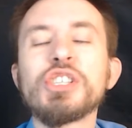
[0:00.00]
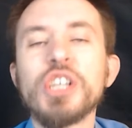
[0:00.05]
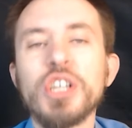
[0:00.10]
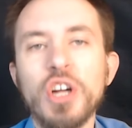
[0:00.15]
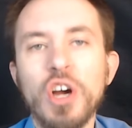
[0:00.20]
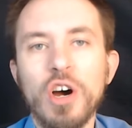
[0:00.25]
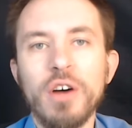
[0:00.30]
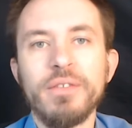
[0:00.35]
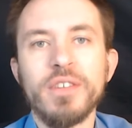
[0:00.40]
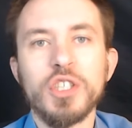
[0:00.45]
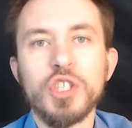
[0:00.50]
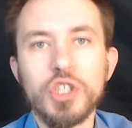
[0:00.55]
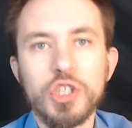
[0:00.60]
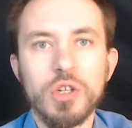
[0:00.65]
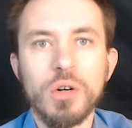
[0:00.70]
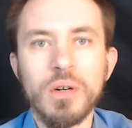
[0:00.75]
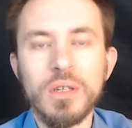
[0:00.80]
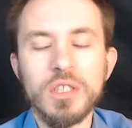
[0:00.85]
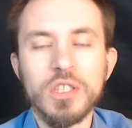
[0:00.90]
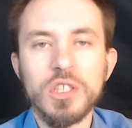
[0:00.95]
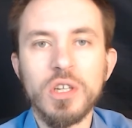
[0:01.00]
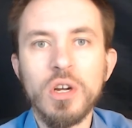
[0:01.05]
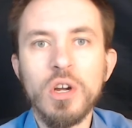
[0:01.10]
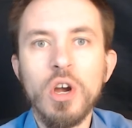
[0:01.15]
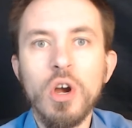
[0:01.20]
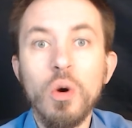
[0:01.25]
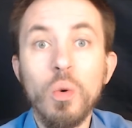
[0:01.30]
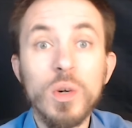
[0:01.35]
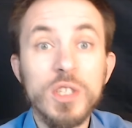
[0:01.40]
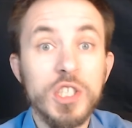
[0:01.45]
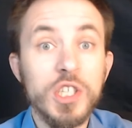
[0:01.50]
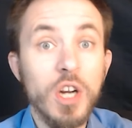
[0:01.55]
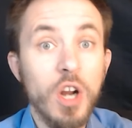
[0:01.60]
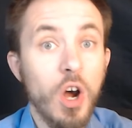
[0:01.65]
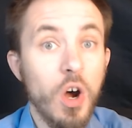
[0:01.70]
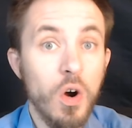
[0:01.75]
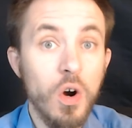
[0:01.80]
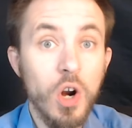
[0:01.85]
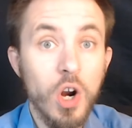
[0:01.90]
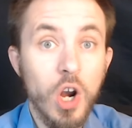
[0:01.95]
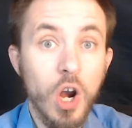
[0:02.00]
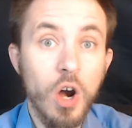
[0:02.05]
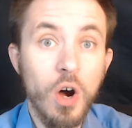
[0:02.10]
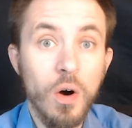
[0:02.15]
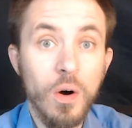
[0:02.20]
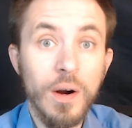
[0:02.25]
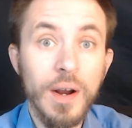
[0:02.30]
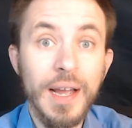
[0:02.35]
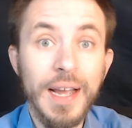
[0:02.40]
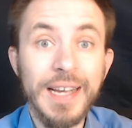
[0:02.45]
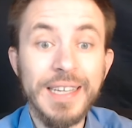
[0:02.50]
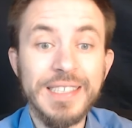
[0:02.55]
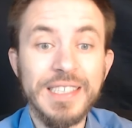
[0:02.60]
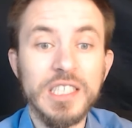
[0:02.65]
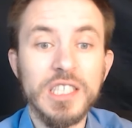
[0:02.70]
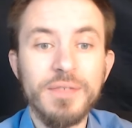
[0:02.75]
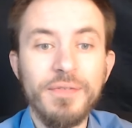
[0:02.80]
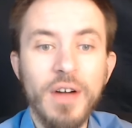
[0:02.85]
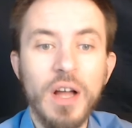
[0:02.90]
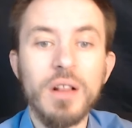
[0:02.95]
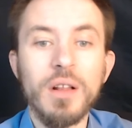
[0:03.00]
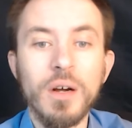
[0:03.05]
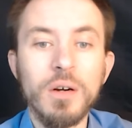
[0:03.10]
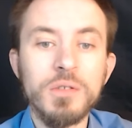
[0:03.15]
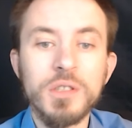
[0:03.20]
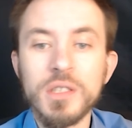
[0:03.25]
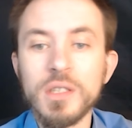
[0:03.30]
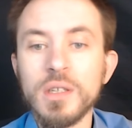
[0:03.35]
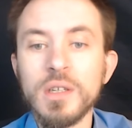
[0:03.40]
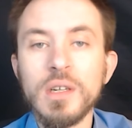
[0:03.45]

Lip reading: of insurance, which in Hong Kong is as follows.